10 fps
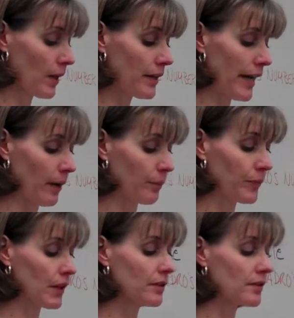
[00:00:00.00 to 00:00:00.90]
Now,
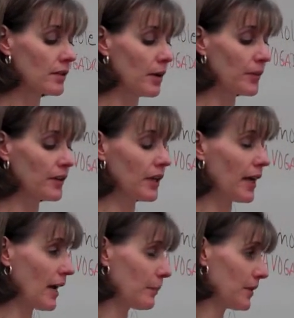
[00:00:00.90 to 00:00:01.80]
something that
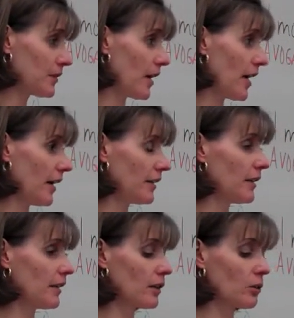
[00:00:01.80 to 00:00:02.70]
happens on
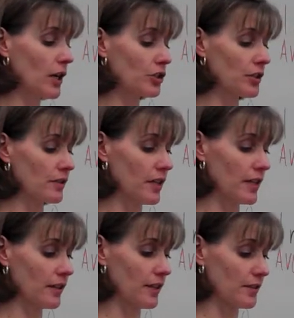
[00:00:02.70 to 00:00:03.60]
questions
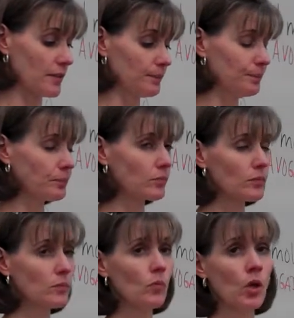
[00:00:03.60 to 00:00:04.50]
like this.
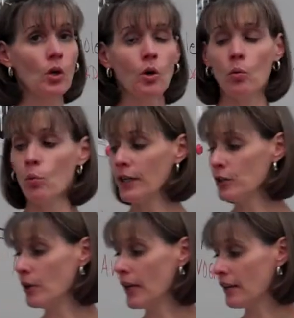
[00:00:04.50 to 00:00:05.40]
When
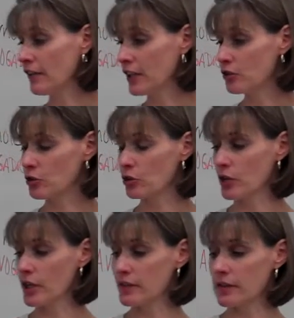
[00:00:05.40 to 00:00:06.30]
you have answer
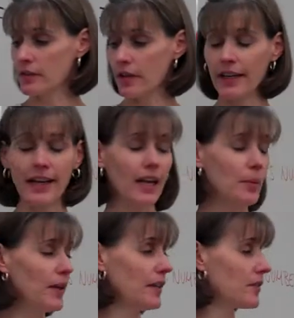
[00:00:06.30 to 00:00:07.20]
choices like A,
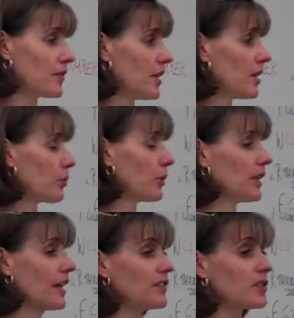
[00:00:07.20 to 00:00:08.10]
B, and C, and it
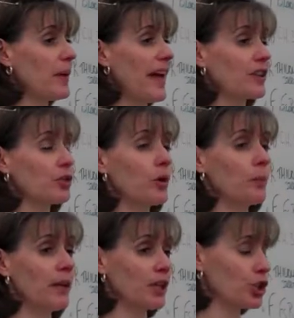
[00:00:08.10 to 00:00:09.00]
relates back to a
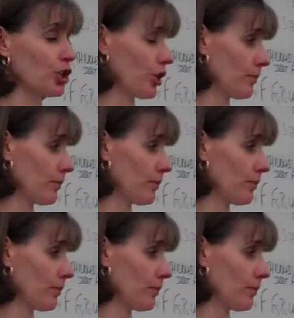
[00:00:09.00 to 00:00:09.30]
picture,